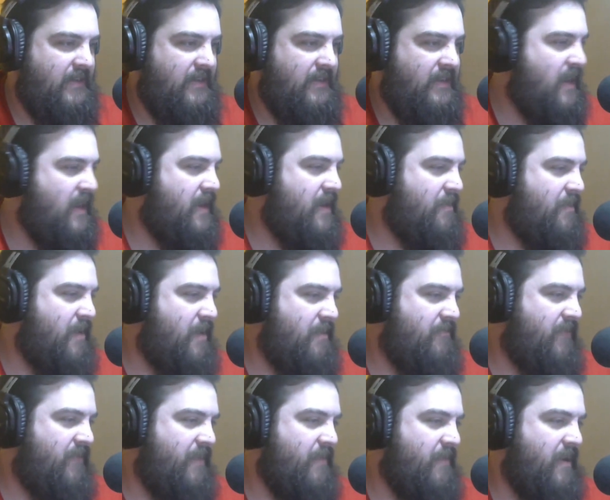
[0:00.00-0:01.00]
Yeah, and I'm
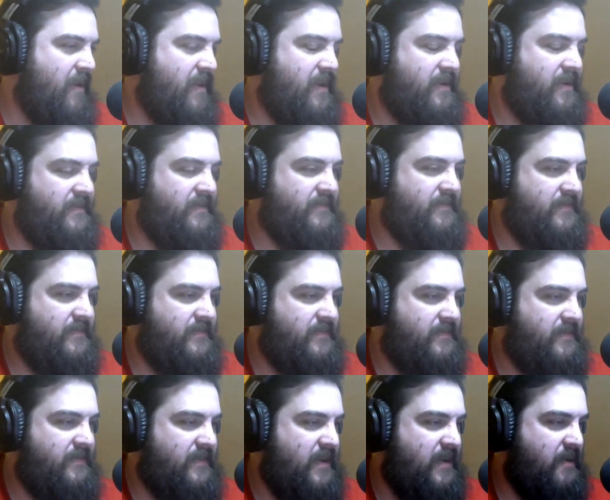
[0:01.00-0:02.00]
fine by that.
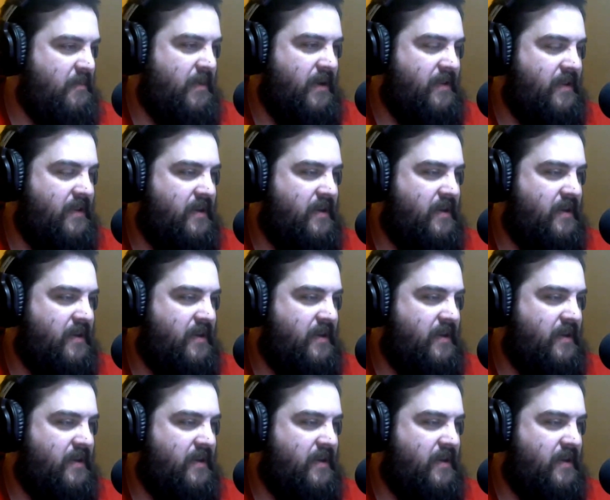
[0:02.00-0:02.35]
I don't mind that at